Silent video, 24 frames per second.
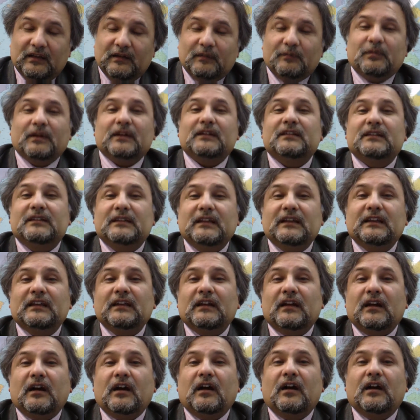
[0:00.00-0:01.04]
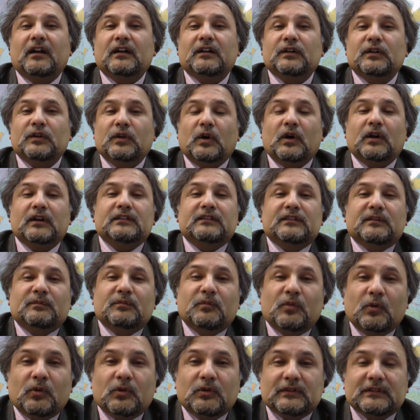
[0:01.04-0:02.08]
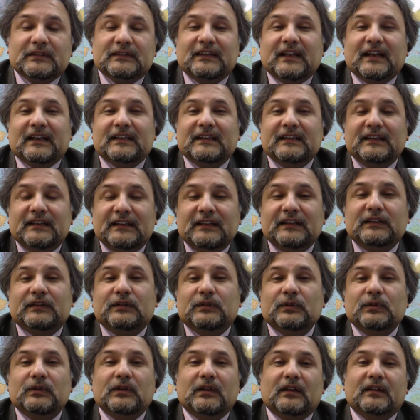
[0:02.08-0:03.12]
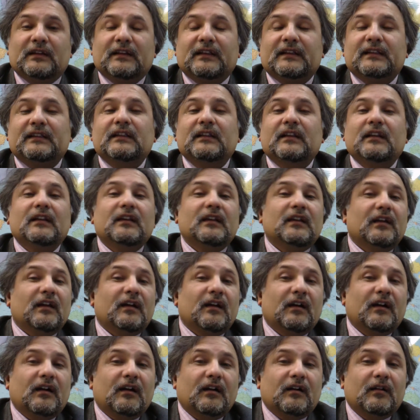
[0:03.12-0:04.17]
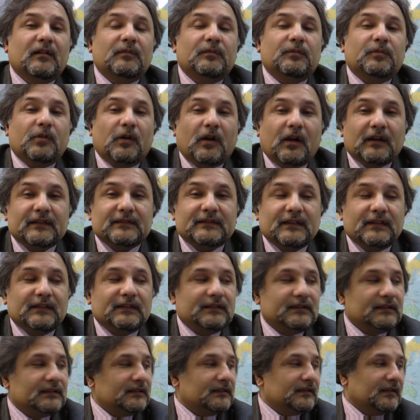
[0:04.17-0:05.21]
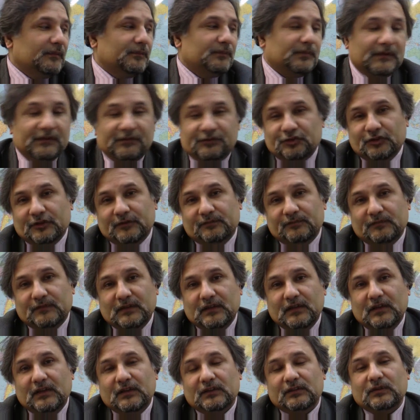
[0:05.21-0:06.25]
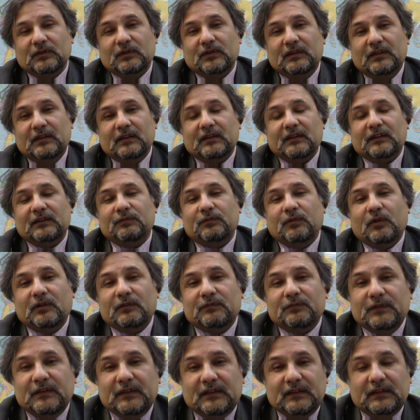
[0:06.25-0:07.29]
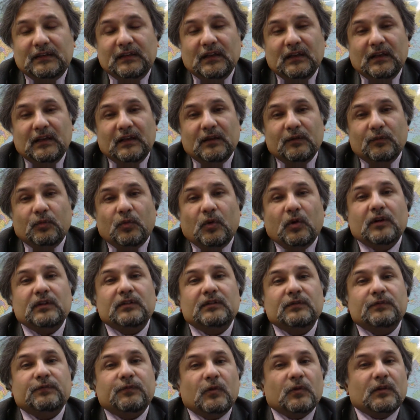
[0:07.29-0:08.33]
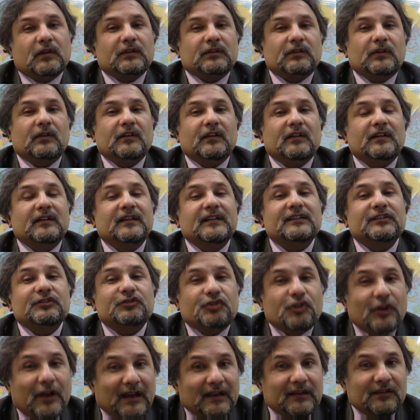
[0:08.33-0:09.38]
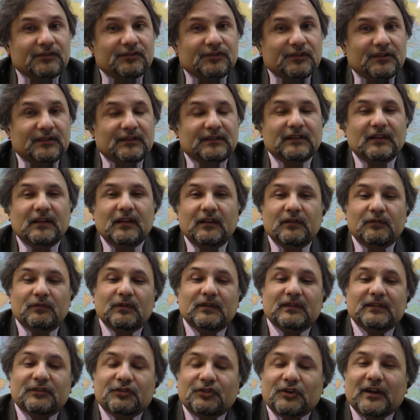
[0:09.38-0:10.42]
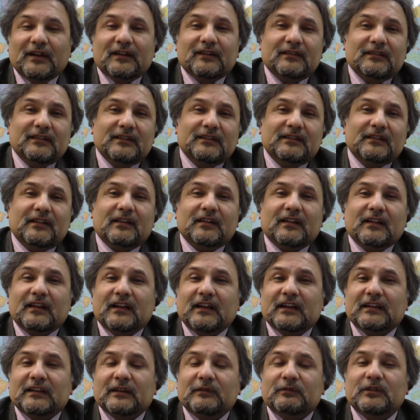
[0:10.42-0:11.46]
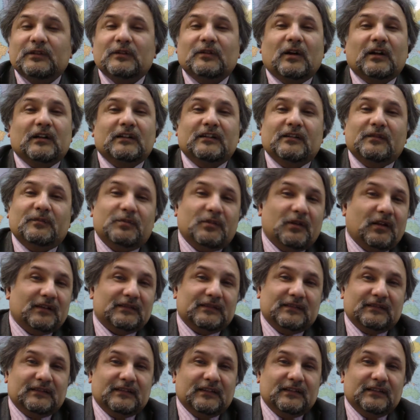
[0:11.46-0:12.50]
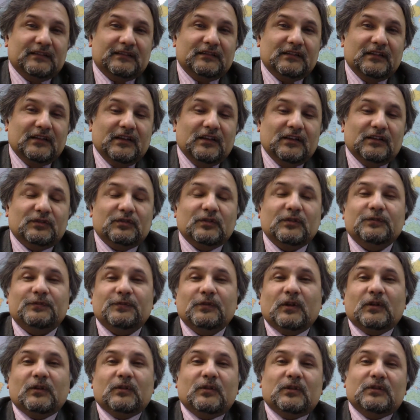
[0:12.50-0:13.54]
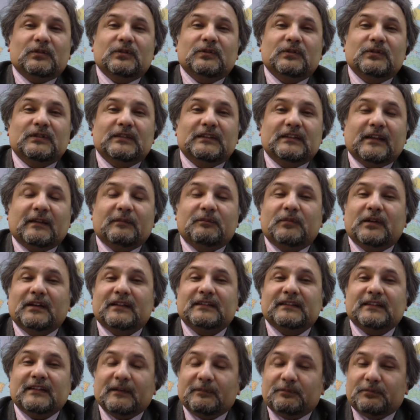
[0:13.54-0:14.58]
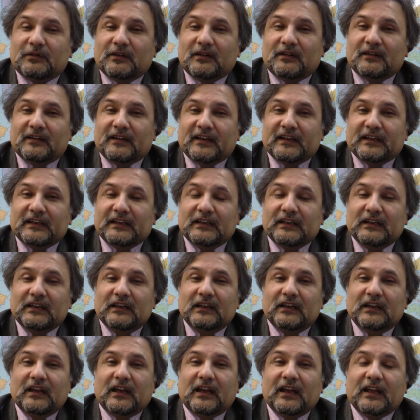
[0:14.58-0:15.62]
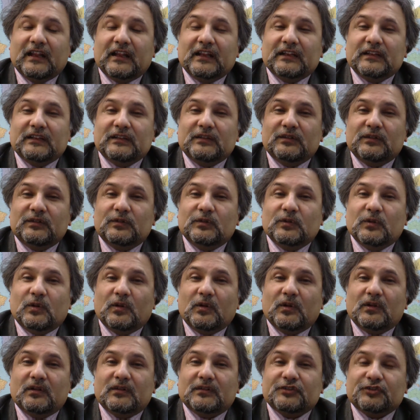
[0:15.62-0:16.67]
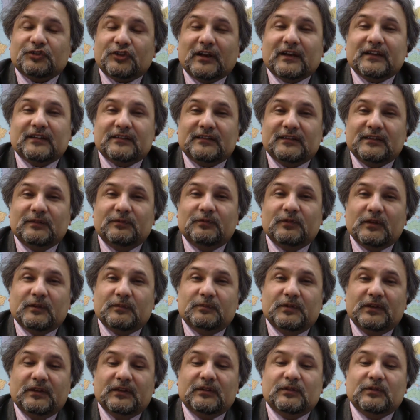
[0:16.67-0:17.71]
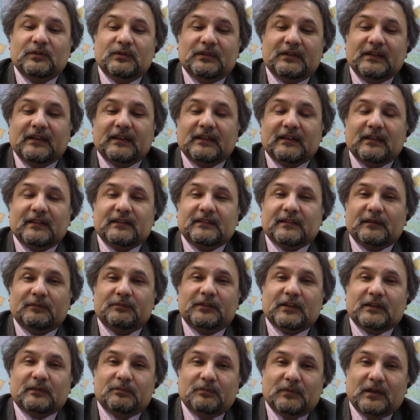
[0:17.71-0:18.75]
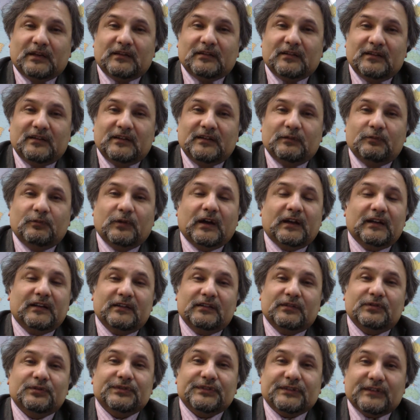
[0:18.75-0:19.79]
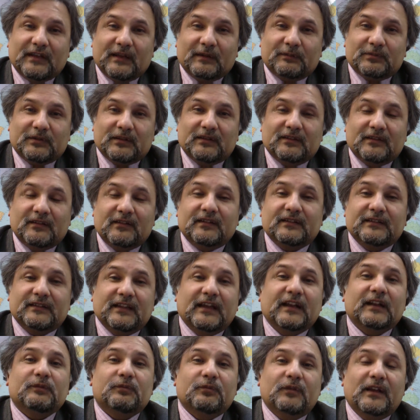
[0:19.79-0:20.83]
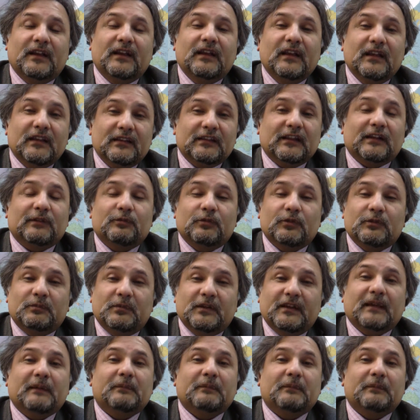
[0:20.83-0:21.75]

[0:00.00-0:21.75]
but they are not the modes that lead to learning process completion. So here is what we want to focus on: learning strategies, where strategies are connected with cognitive processes. So if you are going to do step-by-step learning, and your strategy will be to take a subject matter and divide into steps and learn that way, that would be